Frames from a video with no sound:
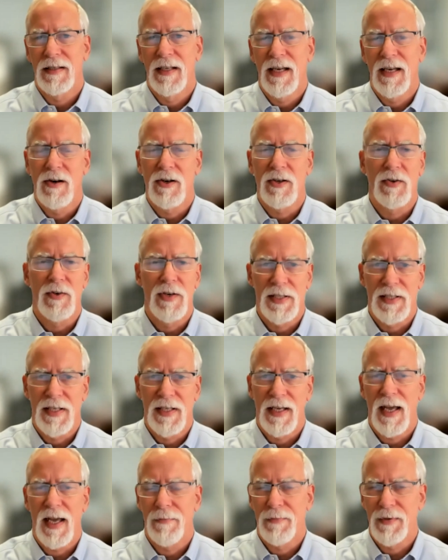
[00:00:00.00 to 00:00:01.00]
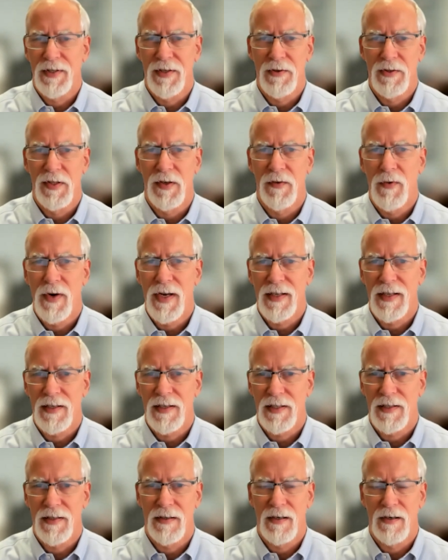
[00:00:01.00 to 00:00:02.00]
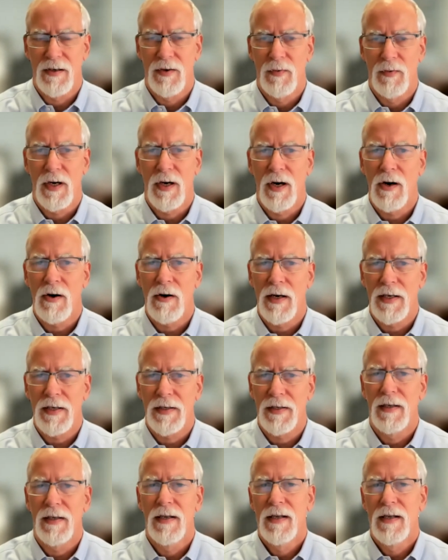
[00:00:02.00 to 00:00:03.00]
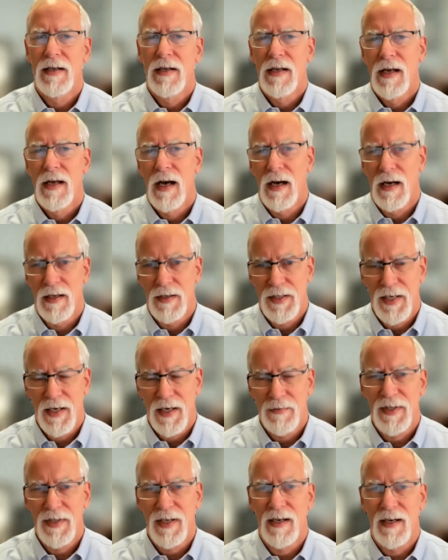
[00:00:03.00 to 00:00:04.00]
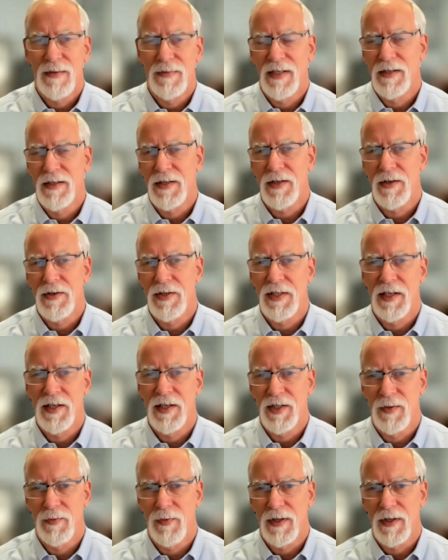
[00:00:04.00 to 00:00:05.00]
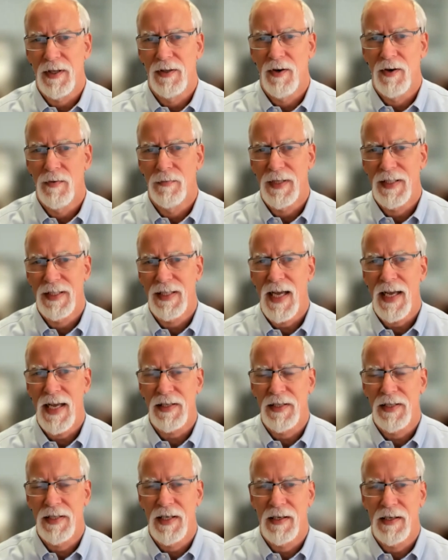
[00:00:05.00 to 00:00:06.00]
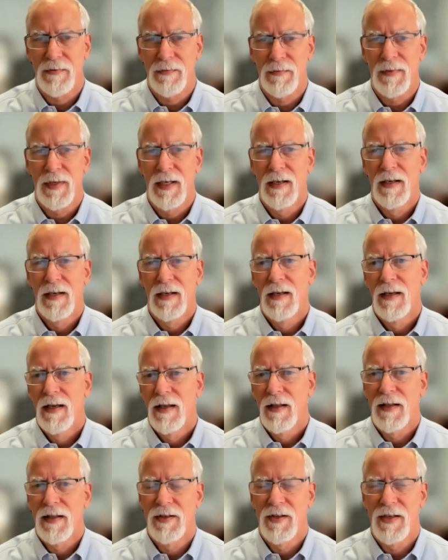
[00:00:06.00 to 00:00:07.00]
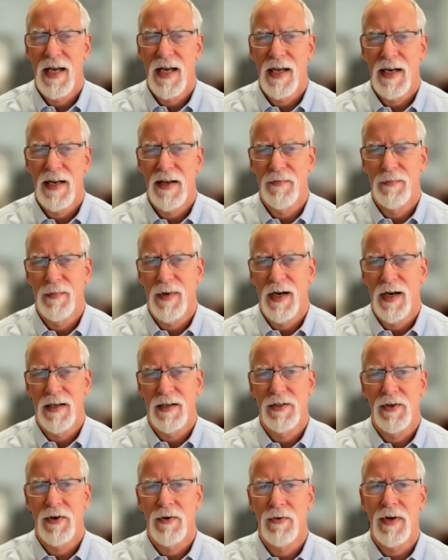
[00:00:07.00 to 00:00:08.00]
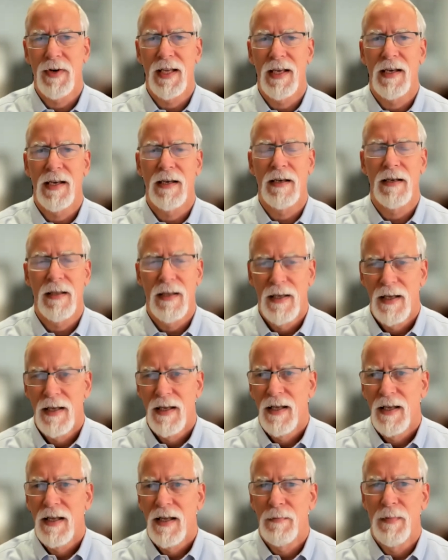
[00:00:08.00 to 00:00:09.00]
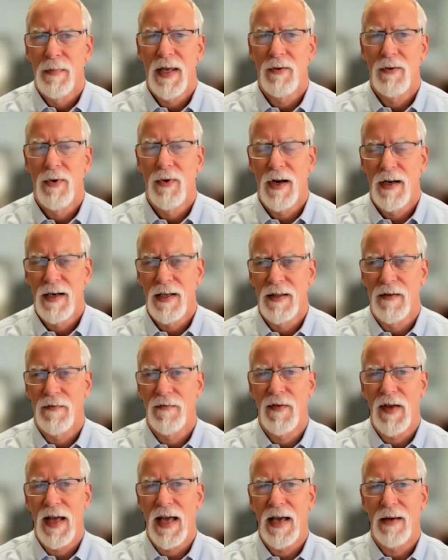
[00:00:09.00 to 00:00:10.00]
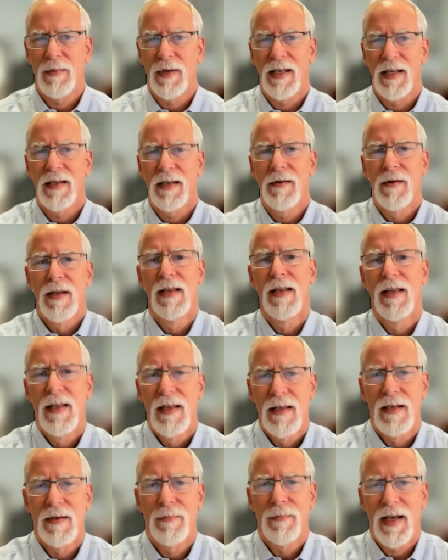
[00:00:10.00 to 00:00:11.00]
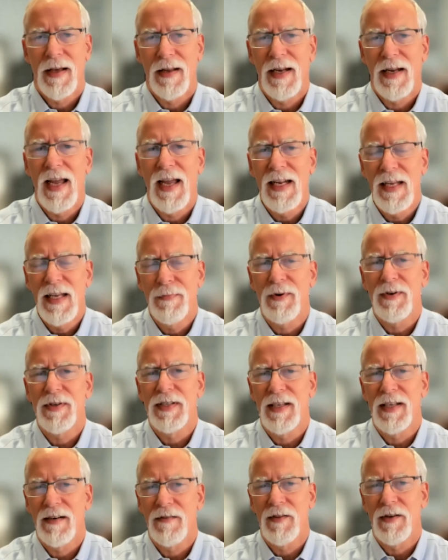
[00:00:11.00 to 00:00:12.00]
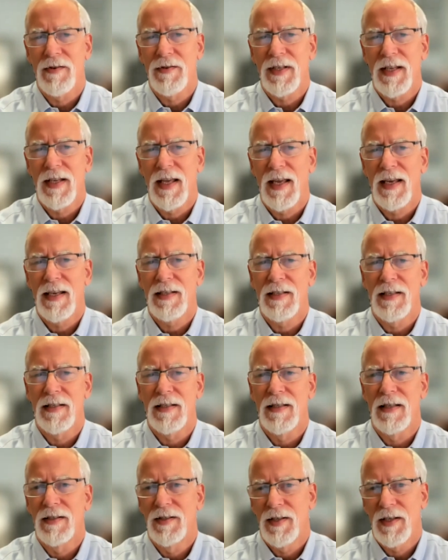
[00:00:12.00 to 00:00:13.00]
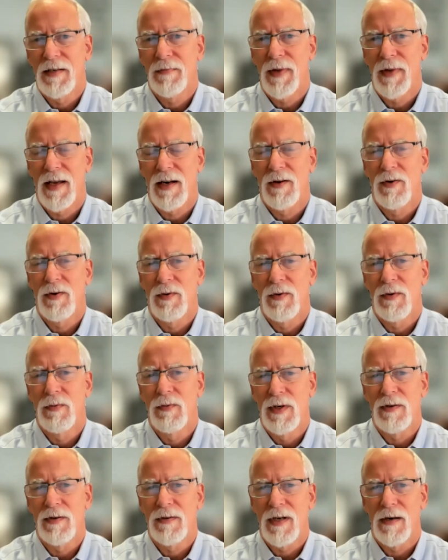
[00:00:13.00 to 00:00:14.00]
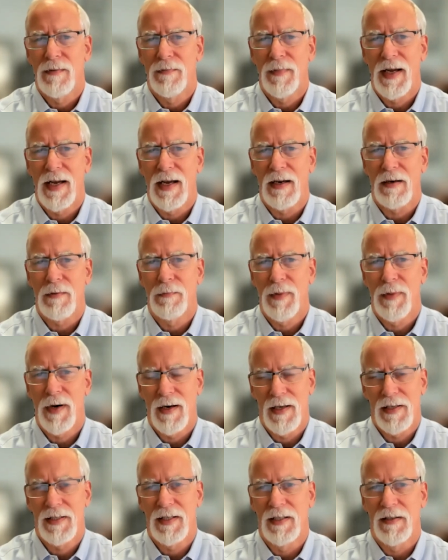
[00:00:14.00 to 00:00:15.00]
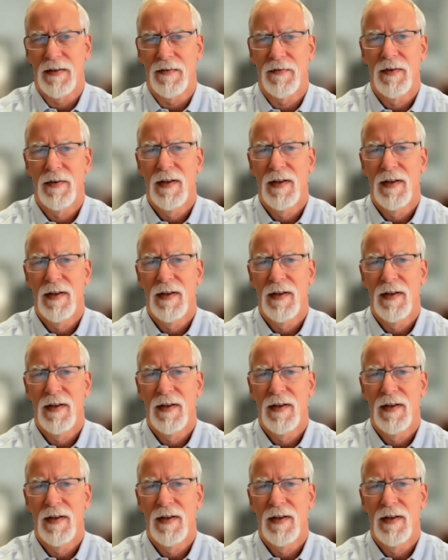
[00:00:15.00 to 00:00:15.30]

characteristic episodes of weakness that are recurrent, uh, sometimes in association with low potassium. They do not have myotonia, may run in the family. In about 80% of those cases, the gene panel will come back positive